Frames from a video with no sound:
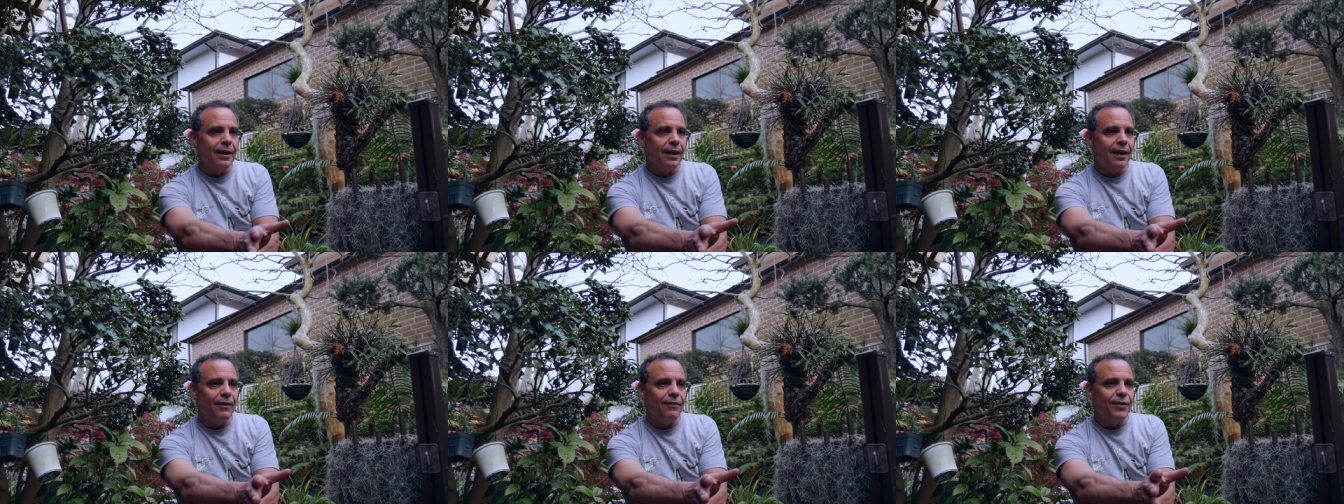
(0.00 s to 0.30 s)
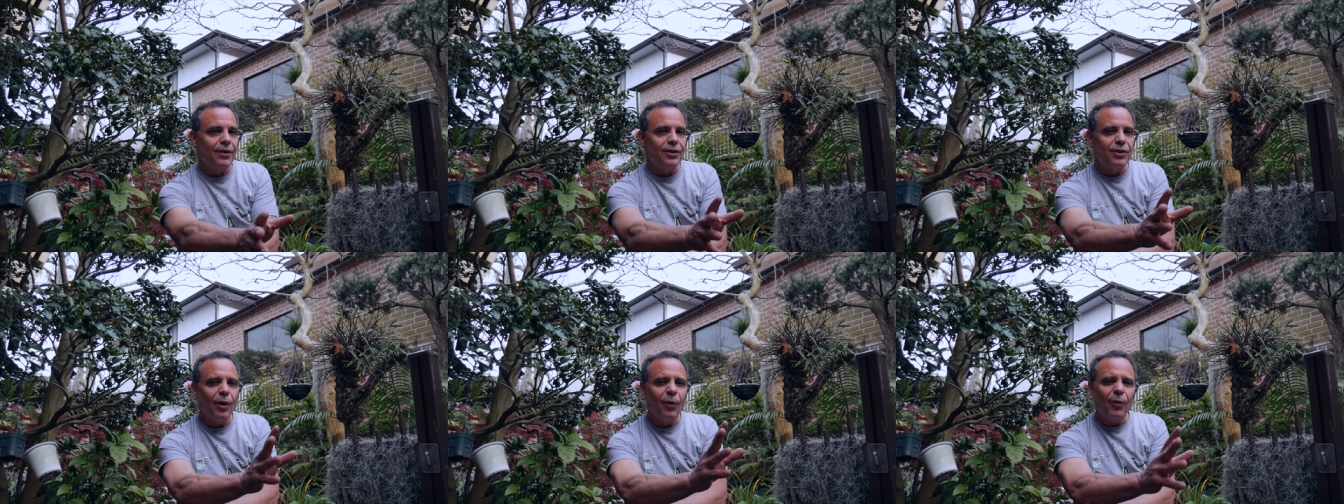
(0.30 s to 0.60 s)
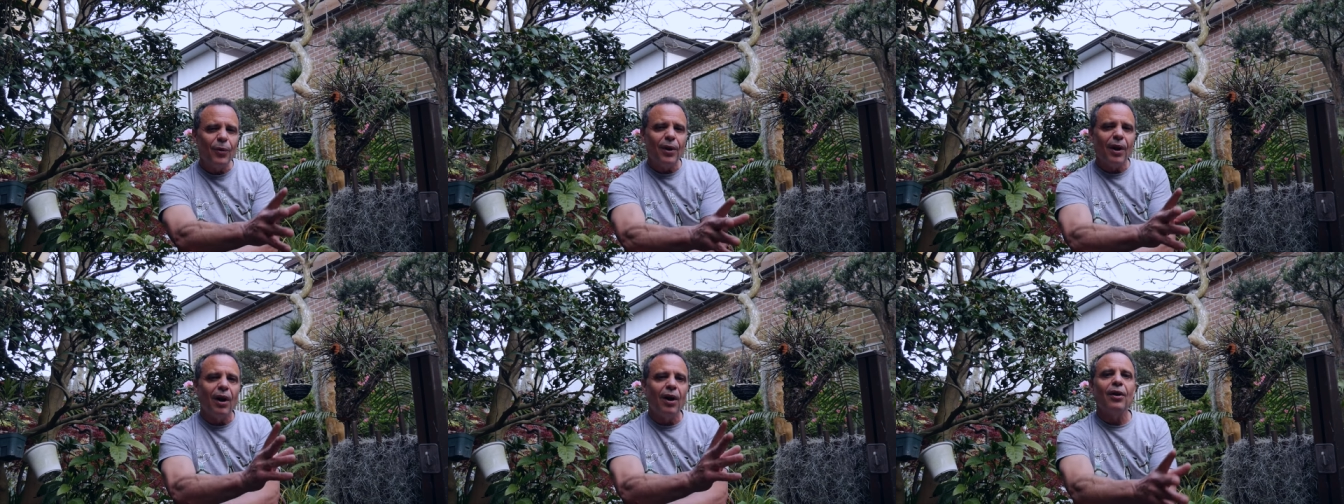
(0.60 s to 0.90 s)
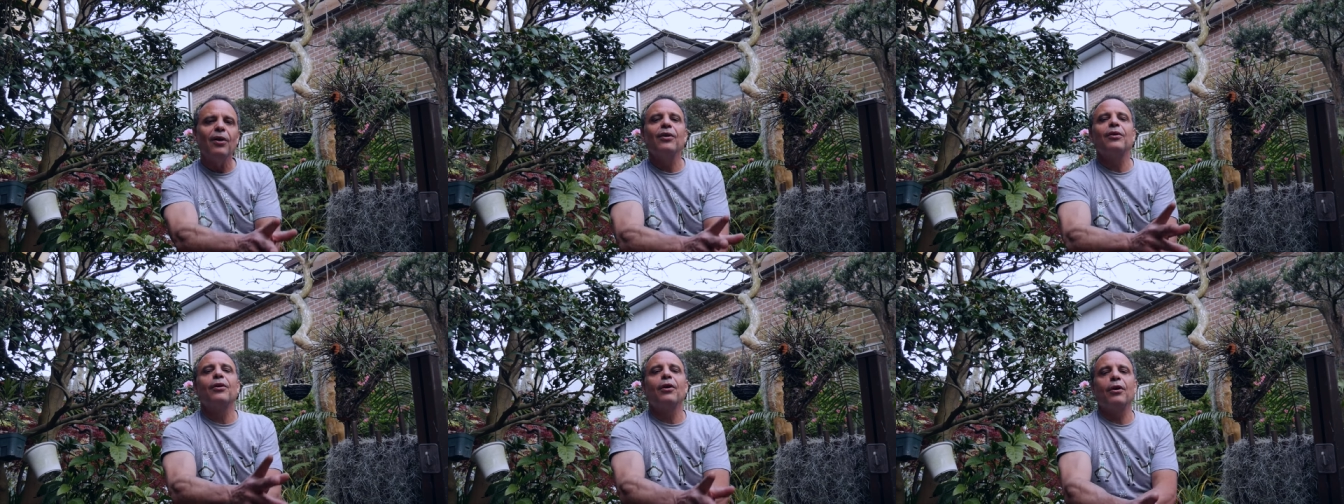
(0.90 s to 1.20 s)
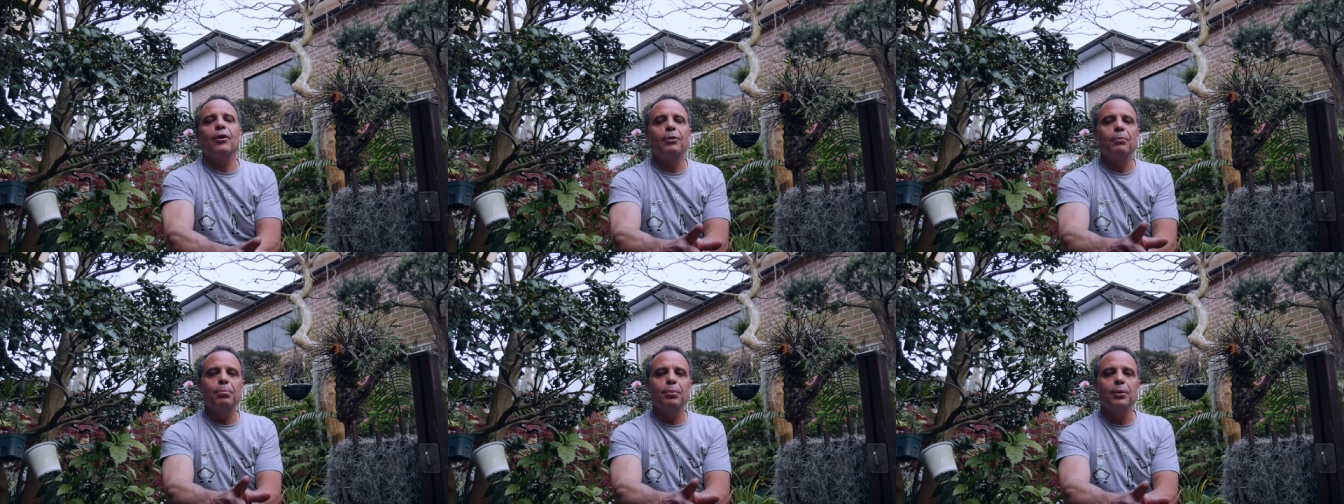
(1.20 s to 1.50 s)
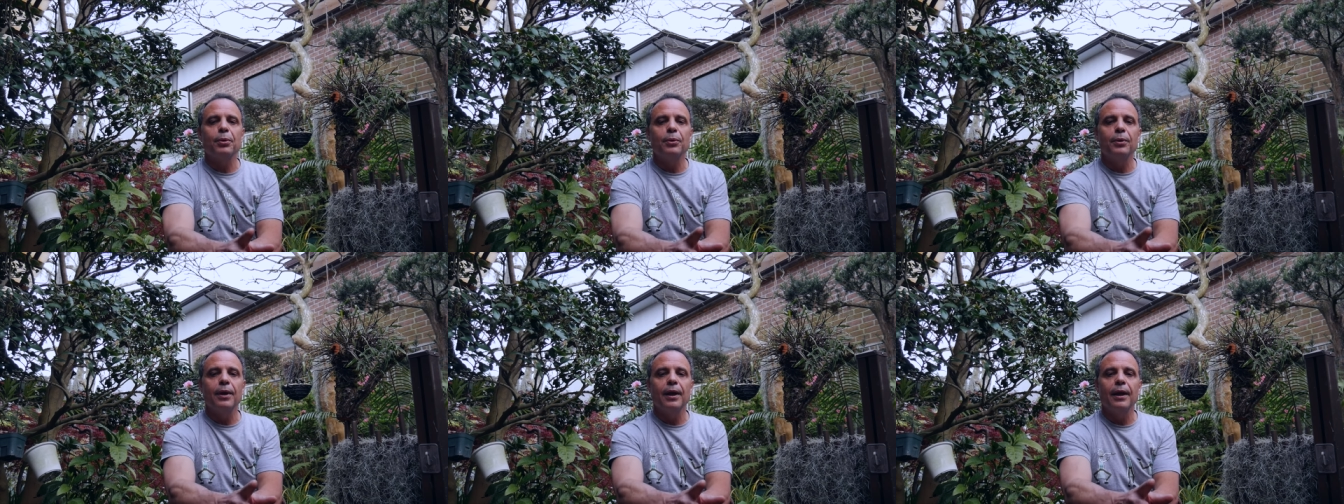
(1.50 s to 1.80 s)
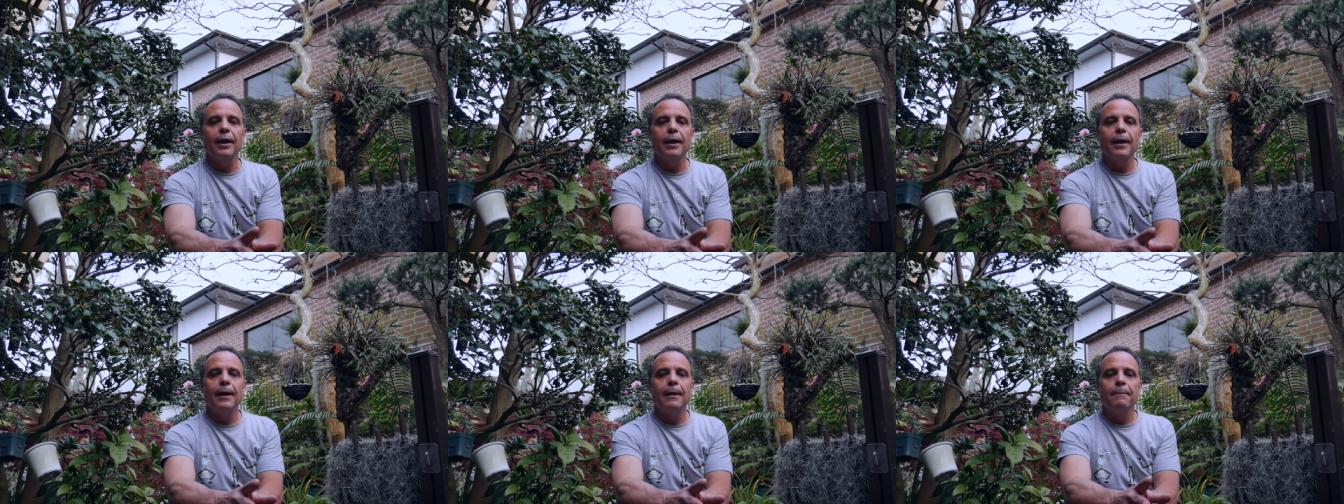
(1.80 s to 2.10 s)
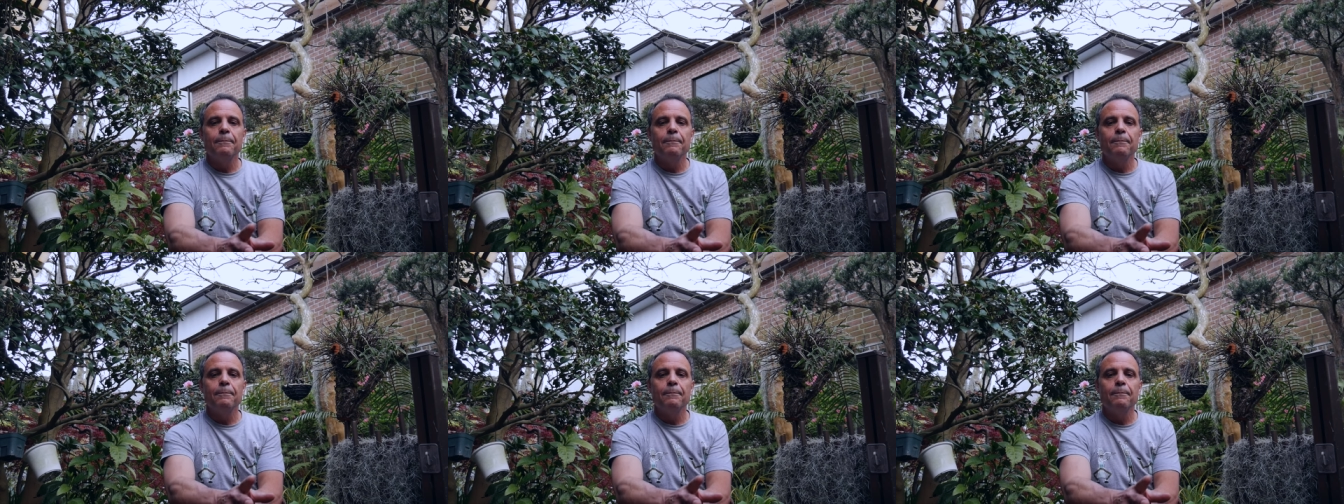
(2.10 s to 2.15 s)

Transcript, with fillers: if you don't hard prune it,